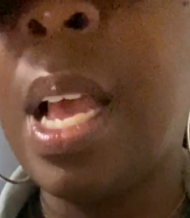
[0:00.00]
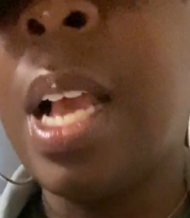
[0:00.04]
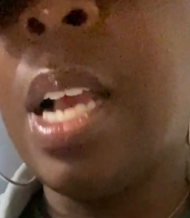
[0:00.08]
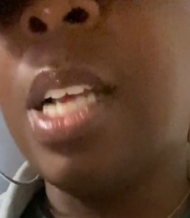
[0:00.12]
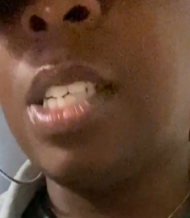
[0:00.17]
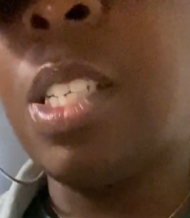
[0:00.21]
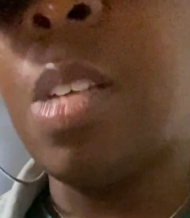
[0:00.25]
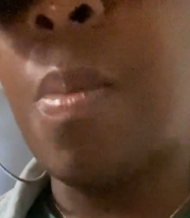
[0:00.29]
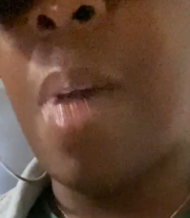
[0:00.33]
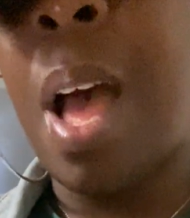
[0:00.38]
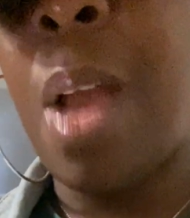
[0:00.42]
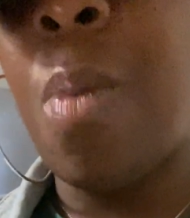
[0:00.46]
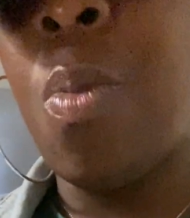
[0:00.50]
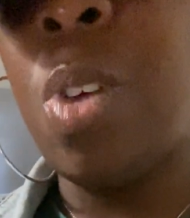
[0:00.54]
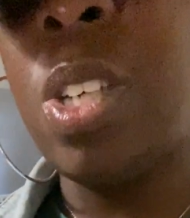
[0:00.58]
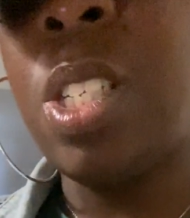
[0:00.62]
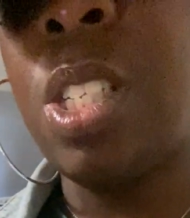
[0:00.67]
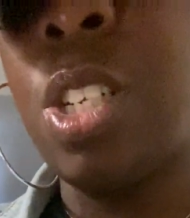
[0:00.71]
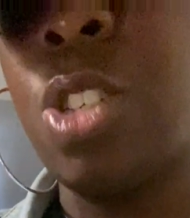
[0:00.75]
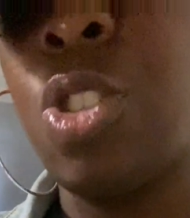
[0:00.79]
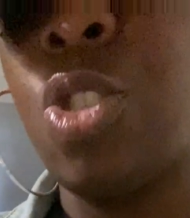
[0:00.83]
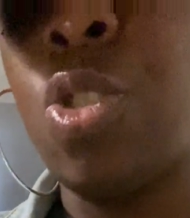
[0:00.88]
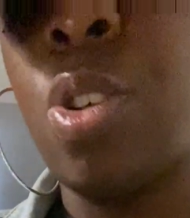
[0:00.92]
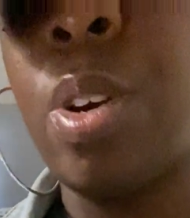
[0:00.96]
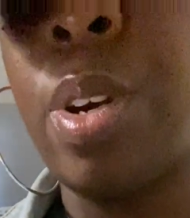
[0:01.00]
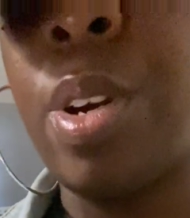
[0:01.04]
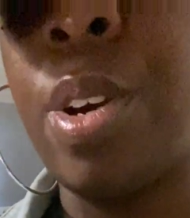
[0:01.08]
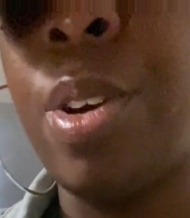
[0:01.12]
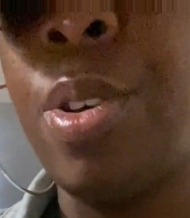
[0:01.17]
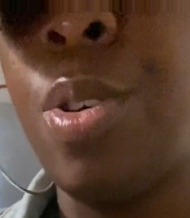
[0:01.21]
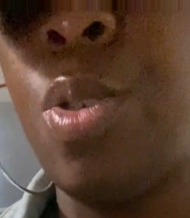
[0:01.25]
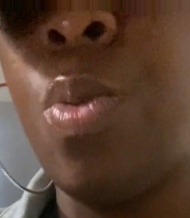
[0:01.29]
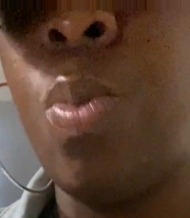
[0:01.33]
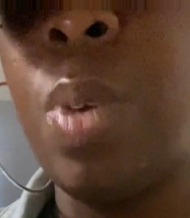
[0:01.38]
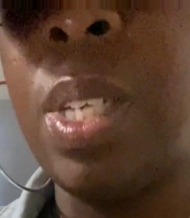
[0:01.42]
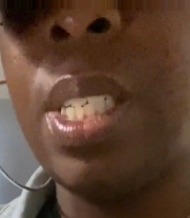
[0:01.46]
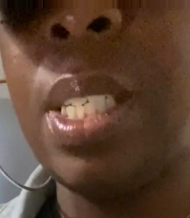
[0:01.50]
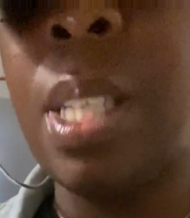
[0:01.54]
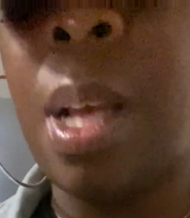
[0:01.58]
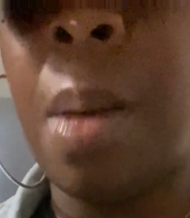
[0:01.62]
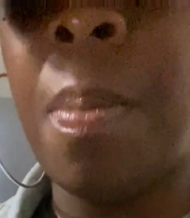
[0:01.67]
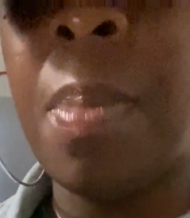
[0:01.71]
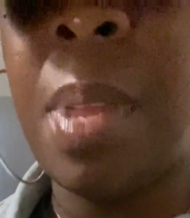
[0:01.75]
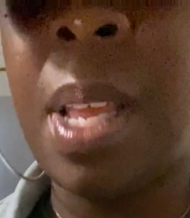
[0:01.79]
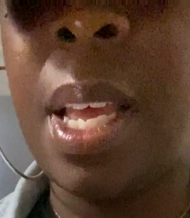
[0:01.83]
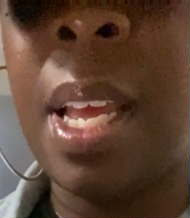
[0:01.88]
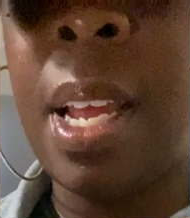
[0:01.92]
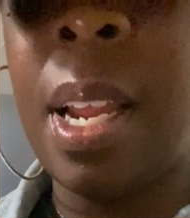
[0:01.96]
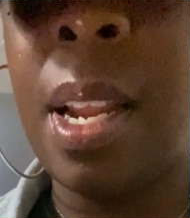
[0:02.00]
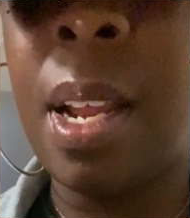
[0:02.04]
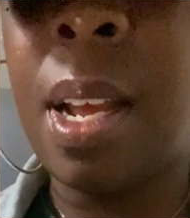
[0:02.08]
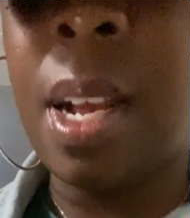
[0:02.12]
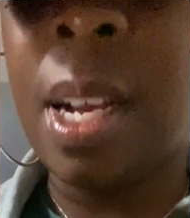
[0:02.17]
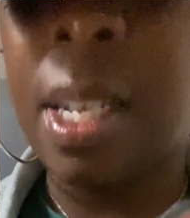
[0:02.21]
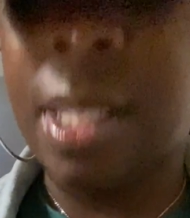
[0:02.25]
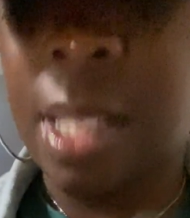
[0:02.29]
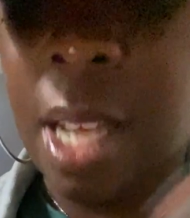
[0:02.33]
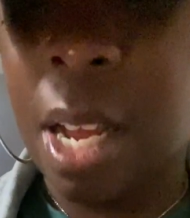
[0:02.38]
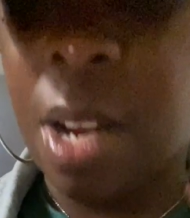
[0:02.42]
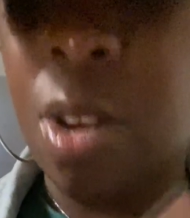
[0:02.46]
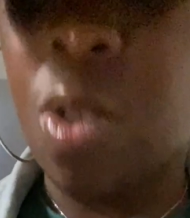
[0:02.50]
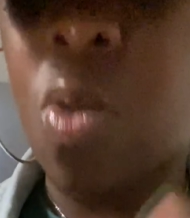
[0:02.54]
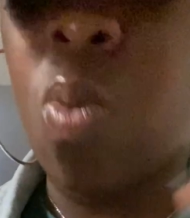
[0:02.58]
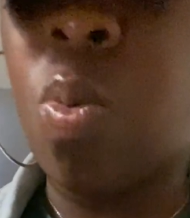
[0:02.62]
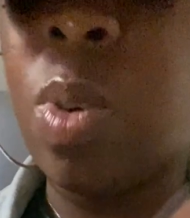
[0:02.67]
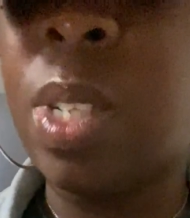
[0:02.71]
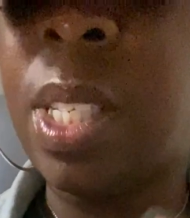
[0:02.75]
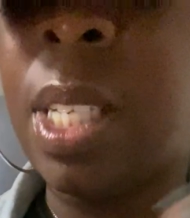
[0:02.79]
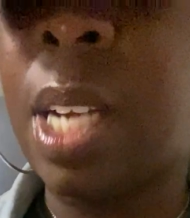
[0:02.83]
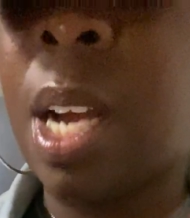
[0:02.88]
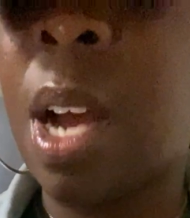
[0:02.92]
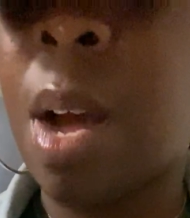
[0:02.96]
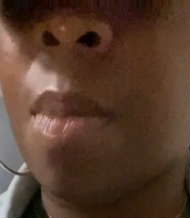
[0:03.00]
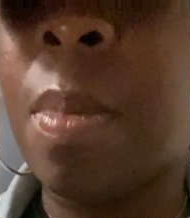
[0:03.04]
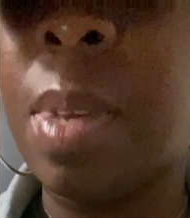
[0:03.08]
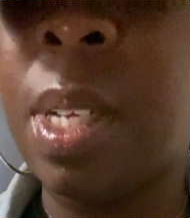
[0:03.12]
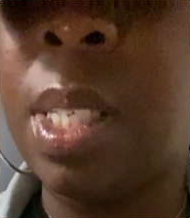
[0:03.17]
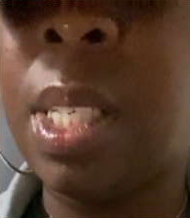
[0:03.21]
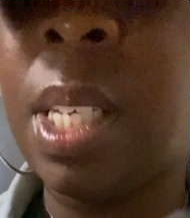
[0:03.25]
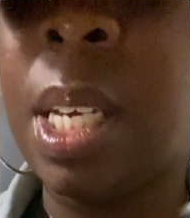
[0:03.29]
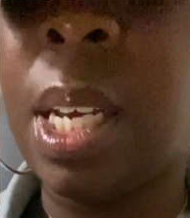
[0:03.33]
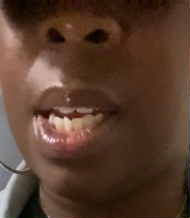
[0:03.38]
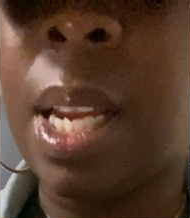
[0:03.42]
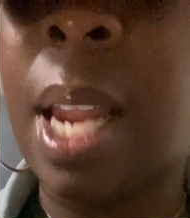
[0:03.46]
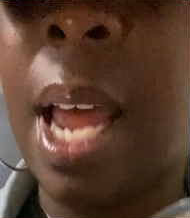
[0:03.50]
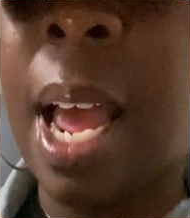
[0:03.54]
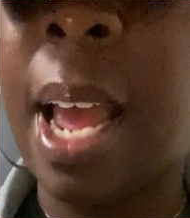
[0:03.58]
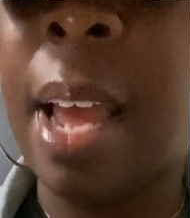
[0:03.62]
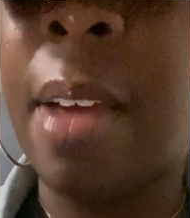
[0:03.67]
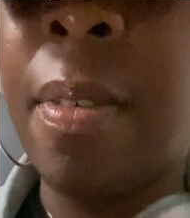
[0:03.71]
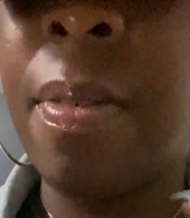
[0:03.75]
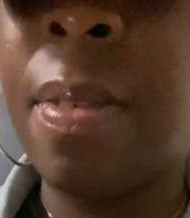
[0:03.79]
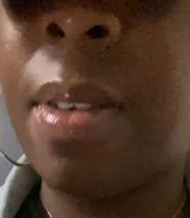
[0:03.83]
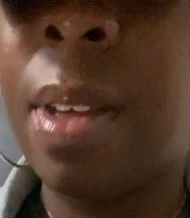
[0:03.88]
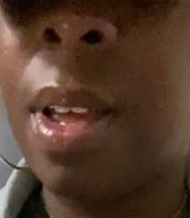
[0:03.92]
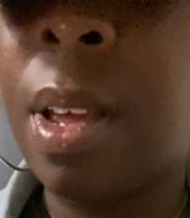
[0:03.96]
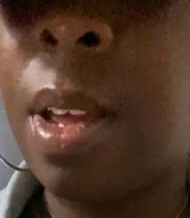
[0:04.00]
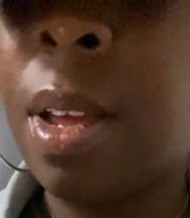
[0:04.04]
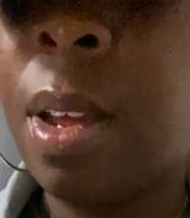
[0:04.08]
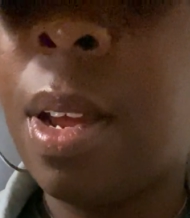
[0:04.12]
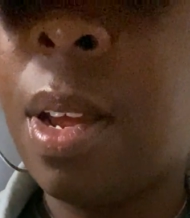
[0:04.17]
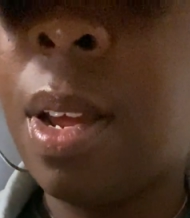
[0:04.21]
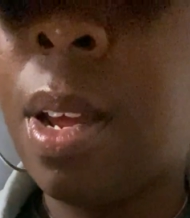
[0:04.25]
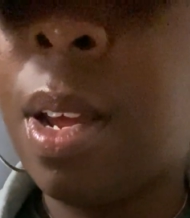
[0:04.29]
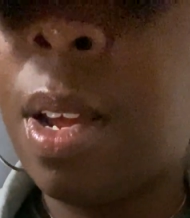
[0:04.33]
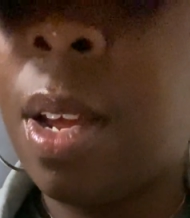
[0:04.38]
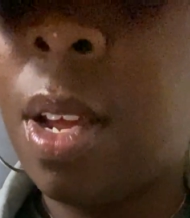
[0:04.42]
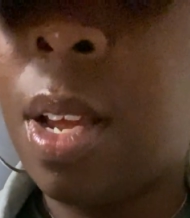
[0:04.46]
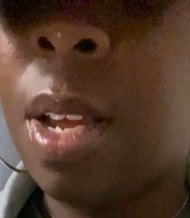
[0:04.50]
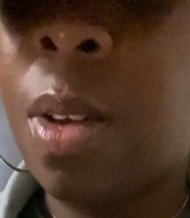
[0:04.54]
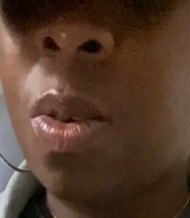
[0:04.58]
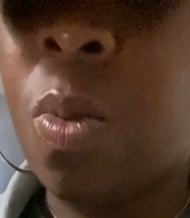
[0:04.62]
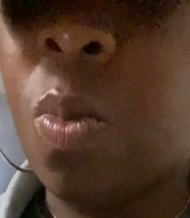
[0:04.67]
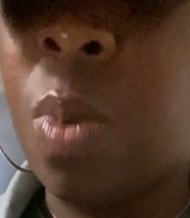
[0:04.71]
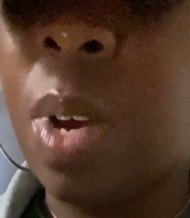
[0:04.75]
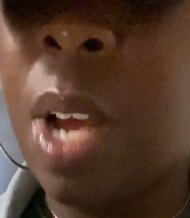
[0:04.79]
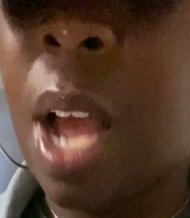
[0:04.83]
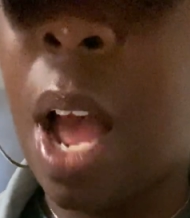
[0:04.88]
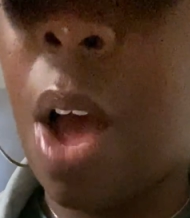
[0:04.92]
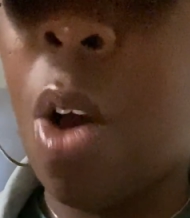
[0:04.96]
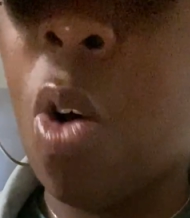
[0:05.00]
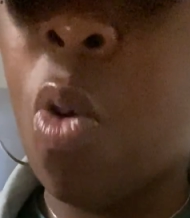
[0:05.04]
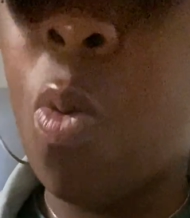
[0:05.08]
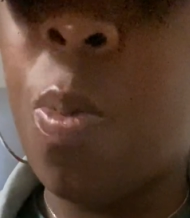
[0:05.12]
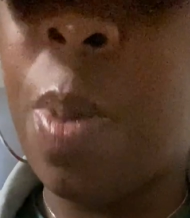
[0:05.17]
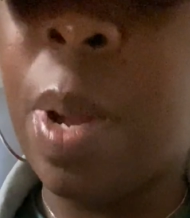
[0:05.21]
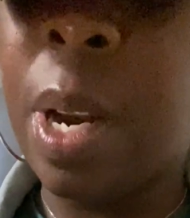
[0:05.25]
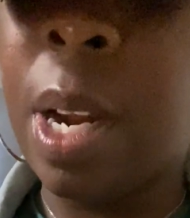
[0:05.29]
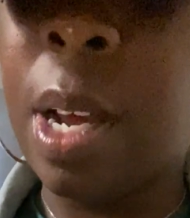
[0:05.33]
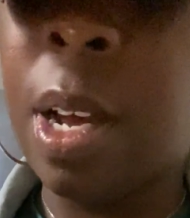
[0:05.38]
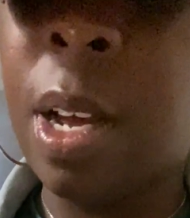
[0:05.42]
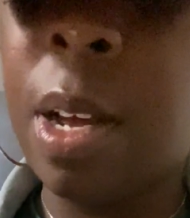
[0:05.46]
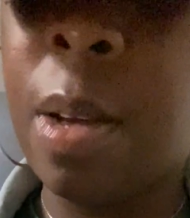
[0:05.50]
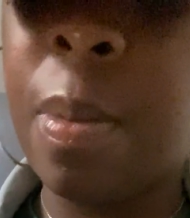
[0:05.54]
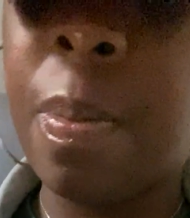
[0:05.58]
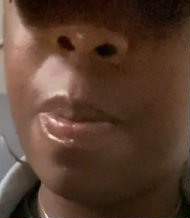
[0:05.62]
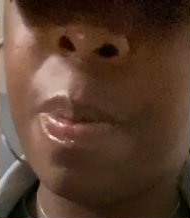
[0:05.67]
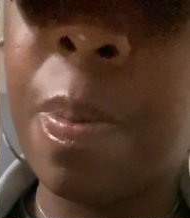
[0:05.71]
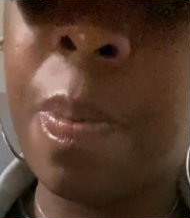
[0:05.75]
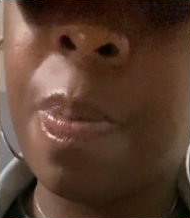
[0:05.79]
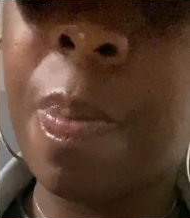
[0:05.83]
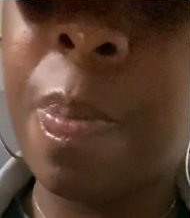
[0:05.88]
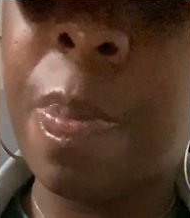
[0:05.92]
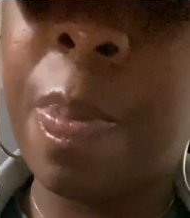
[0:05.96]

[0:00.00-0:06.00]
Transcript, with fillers: Somebody wants to trigger you with something because they know what's to come into your life. We got open up.